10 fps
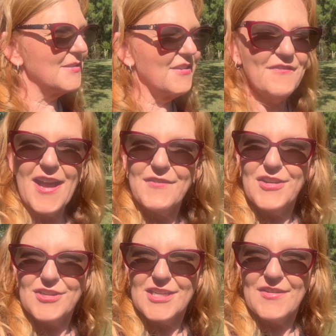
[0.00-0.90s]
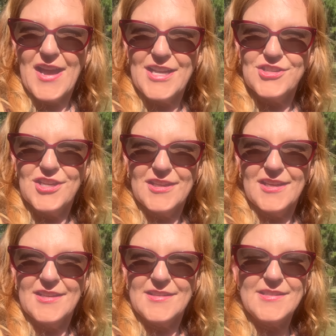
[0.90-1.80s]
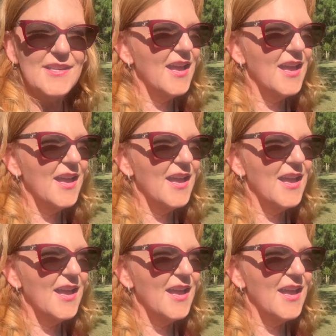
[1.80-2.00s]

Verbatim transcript: the five years that I've had chickens,